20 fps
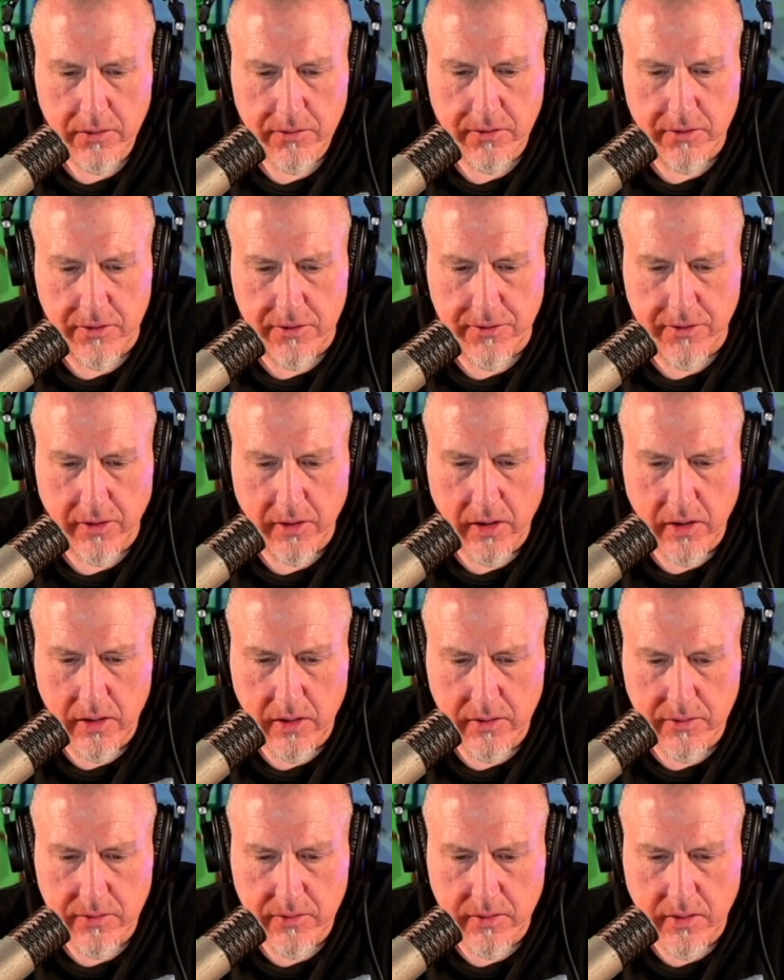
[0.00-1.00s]
So your
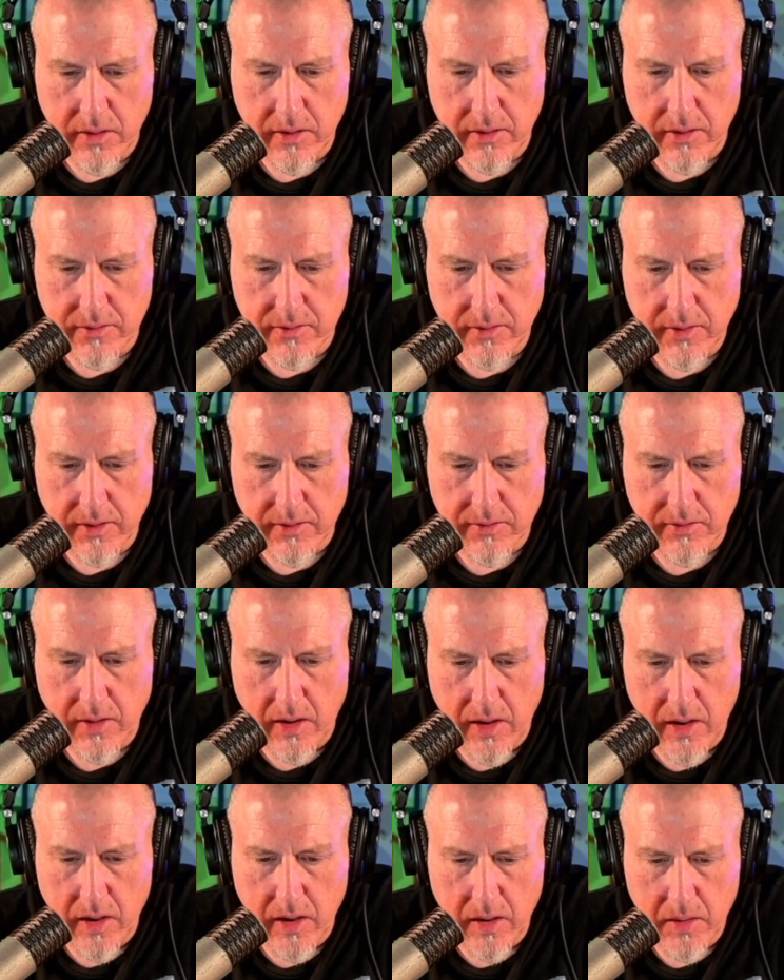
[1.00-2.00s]
Junkhead says next
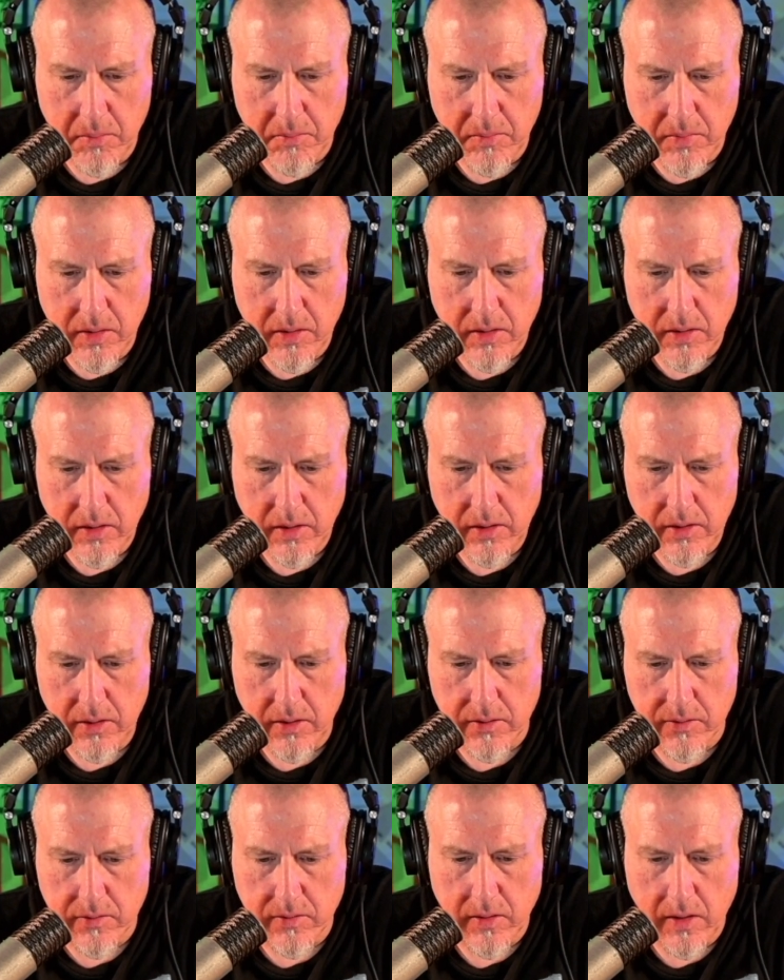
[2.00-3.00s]
time he
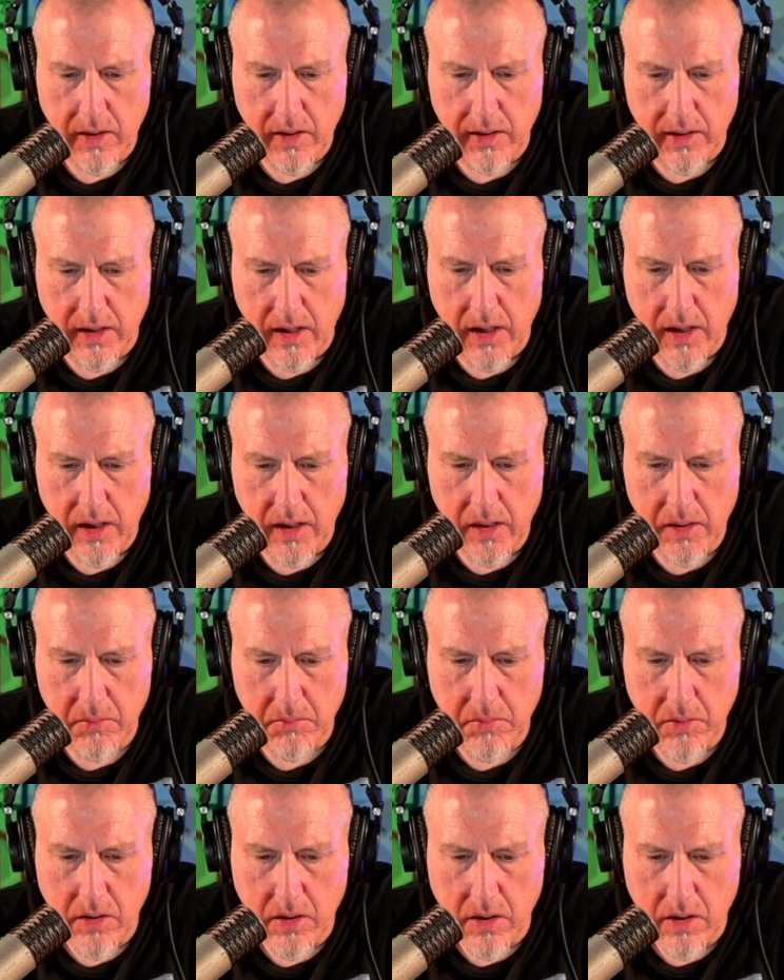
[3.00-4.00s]
does a game,
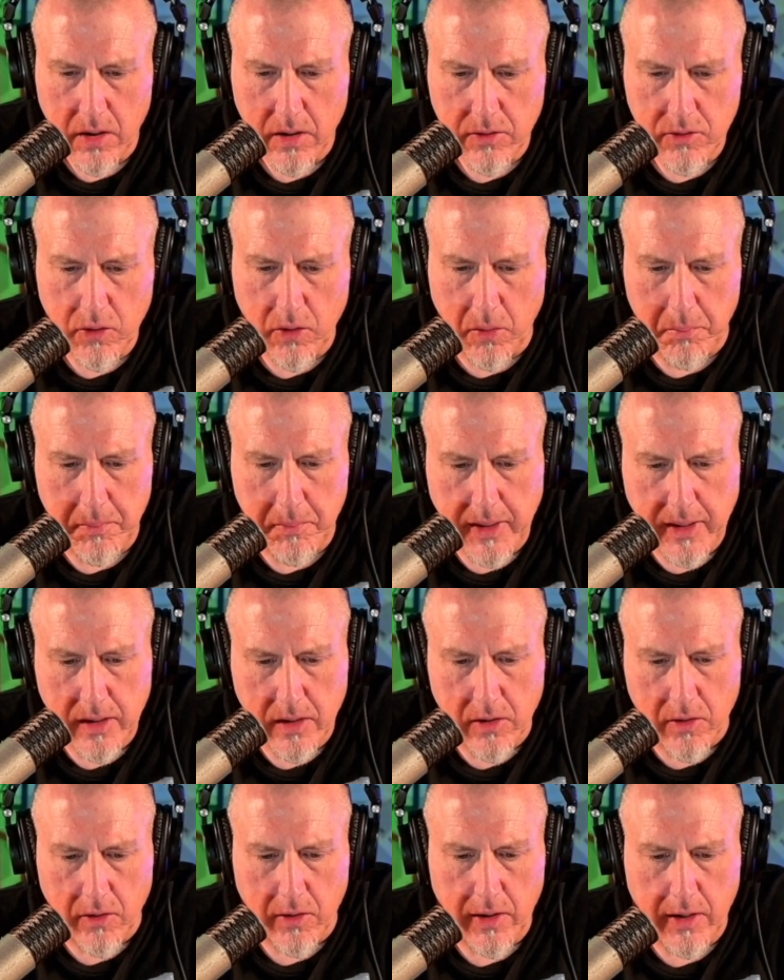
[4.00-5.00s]
do a
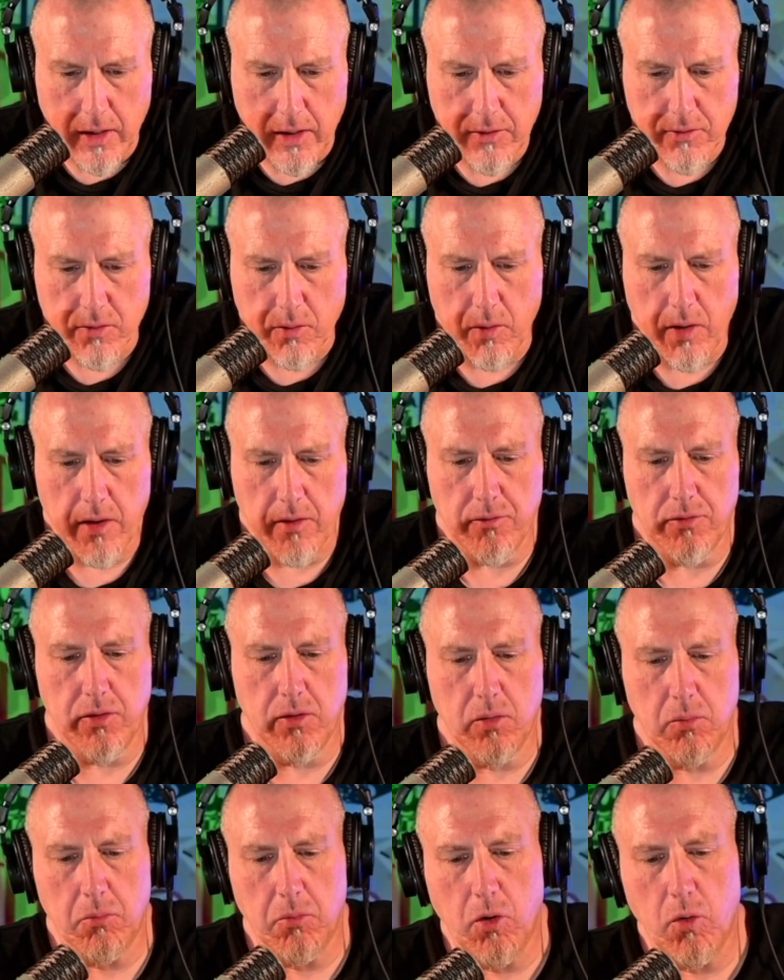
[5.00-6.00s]
meet and greet, he's going to have
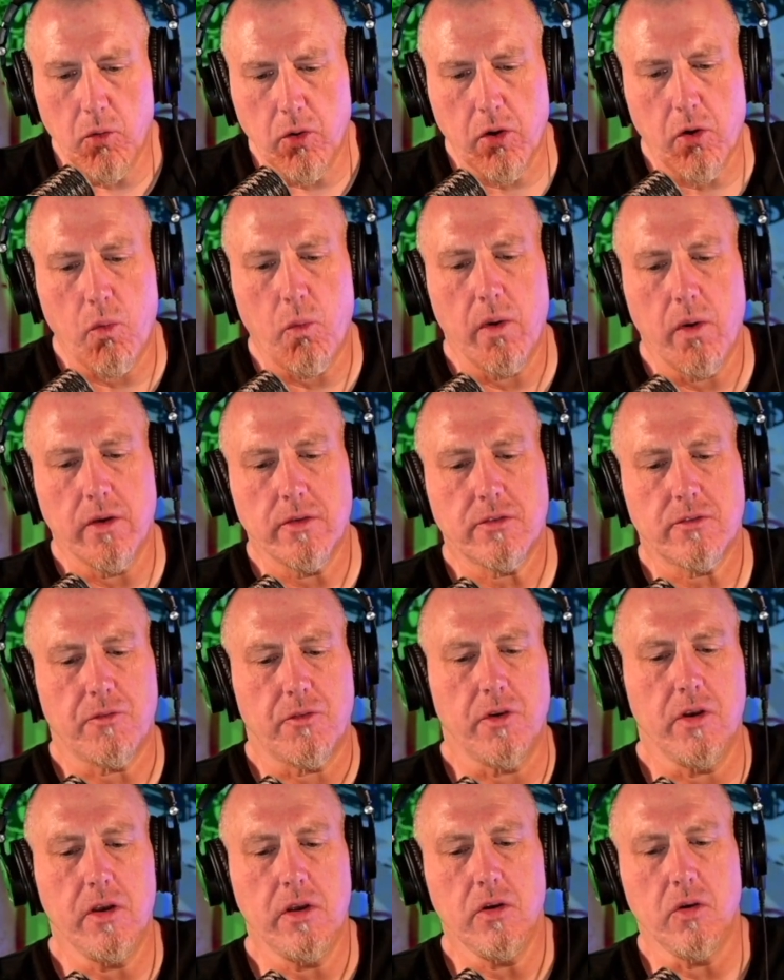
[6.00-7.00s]
them roll a quest
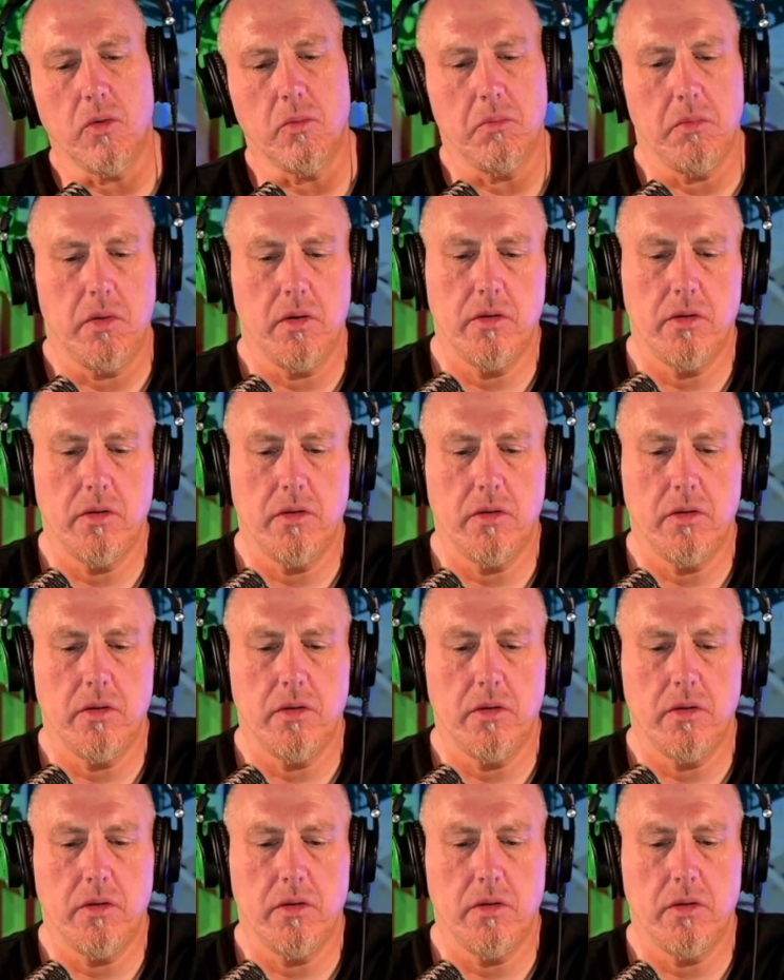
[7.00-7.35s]
for him.